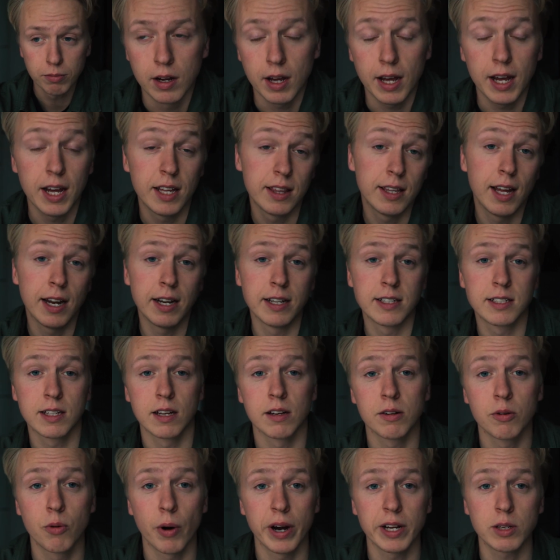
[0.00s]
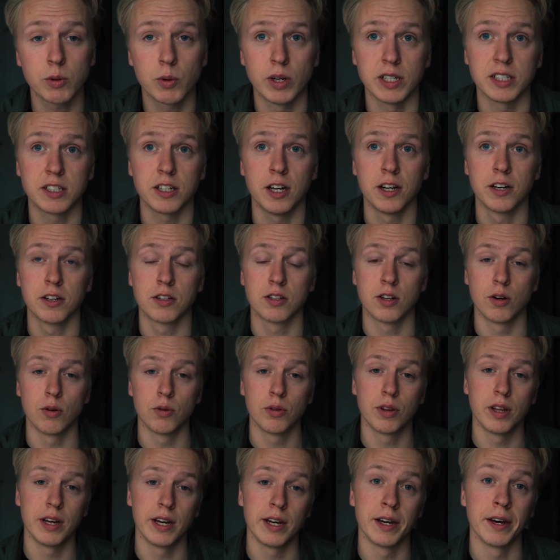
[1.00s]
And that is a great question. So
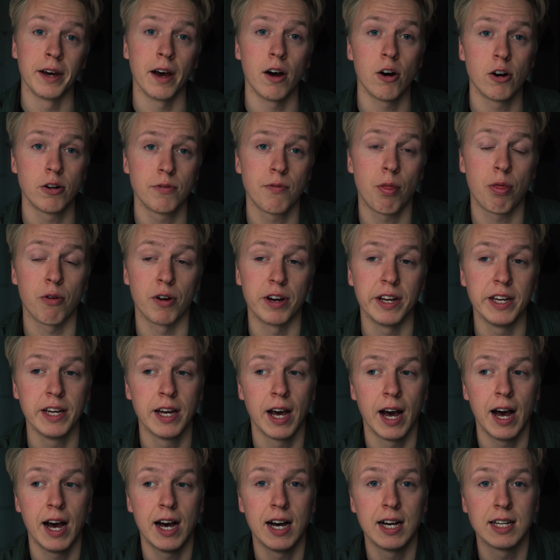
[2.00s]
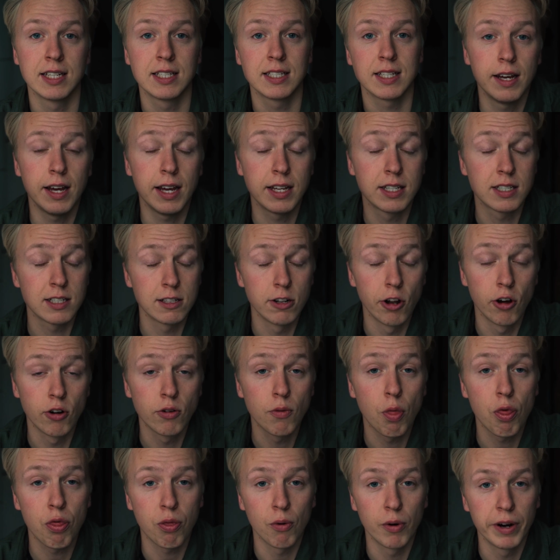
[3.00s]
the R3 has
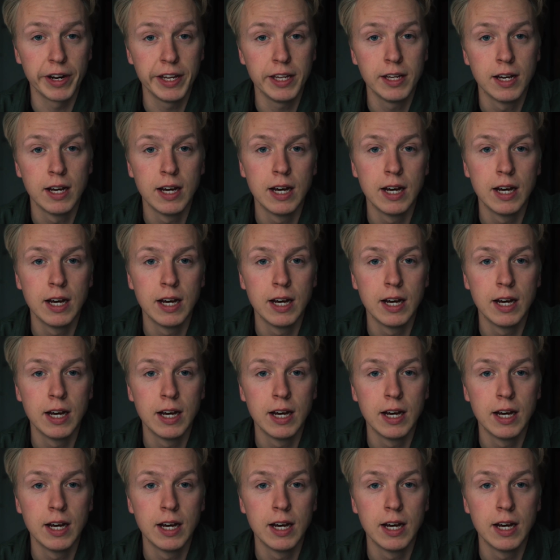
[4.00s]
S-Log3,